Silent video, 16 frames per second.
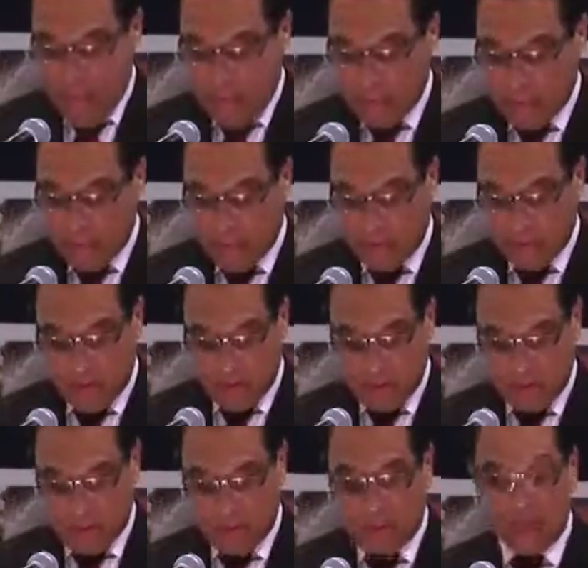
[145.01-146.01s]
as well as an
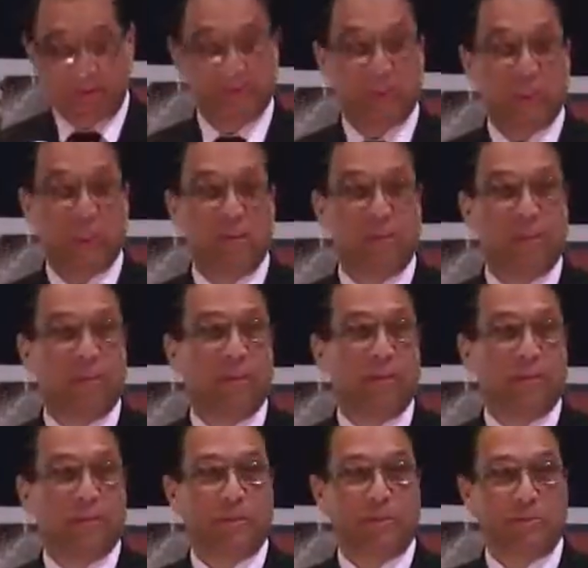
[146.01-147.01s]
opportunity for chamber
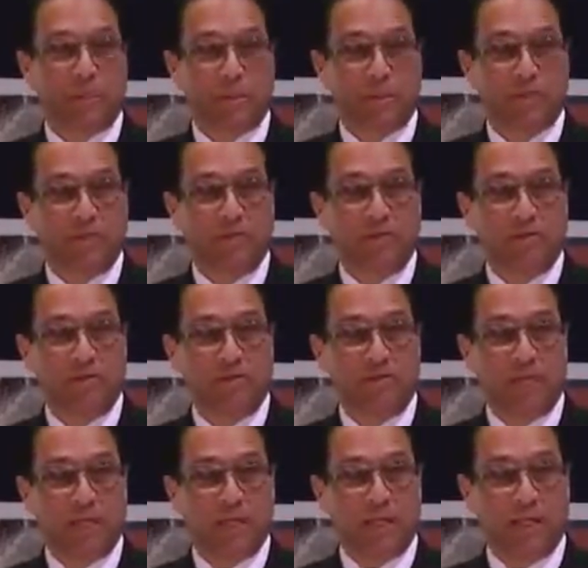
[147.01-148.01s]
members and their
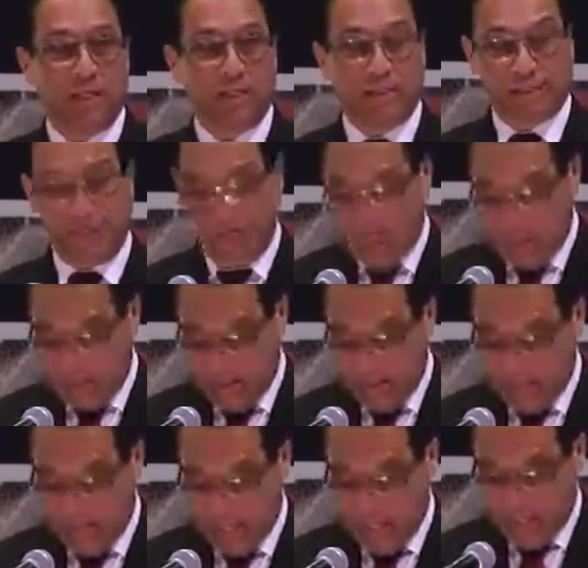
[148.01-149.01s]
invited guests
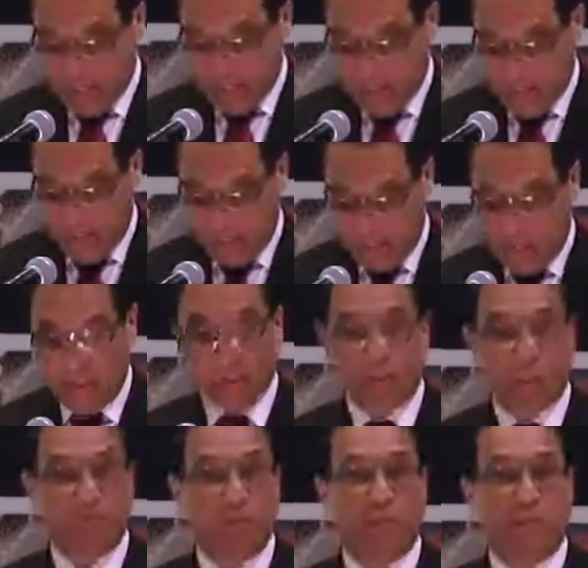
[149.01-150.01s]
themselves
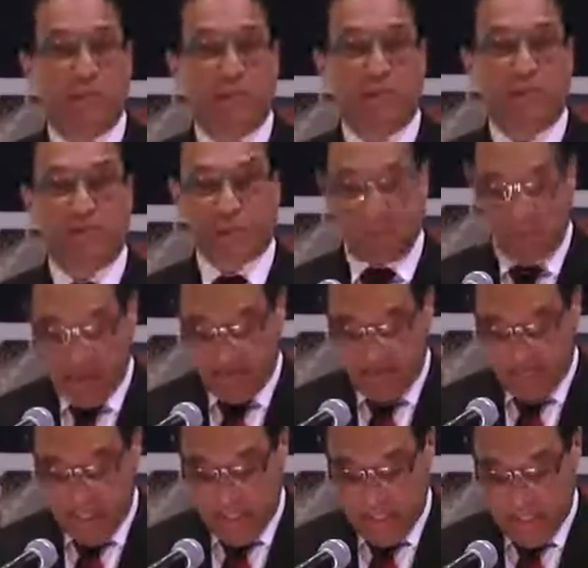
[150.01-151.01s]
to discuss the state
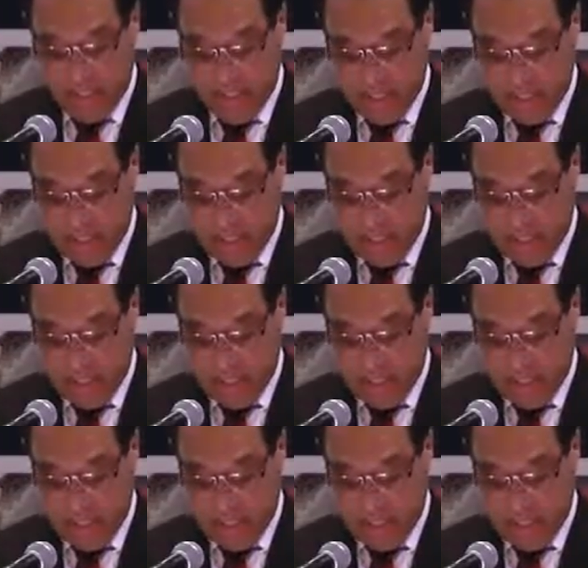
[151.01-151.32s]
of play